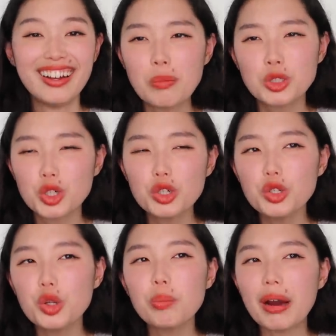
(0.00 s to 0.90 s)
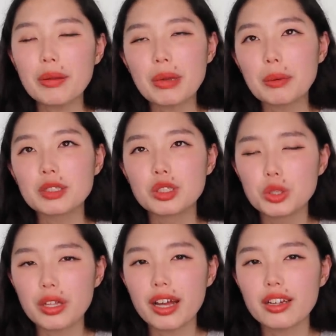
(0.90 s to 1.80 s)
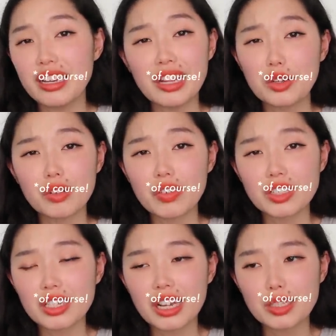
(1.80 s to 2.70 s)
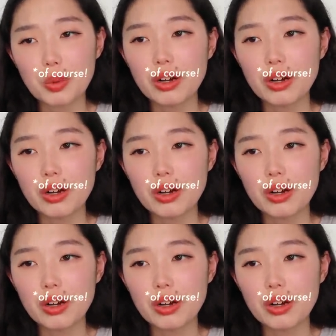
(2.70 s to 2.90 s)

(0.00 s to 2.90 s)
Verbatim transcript: I'm sure you might be able to do that in a university as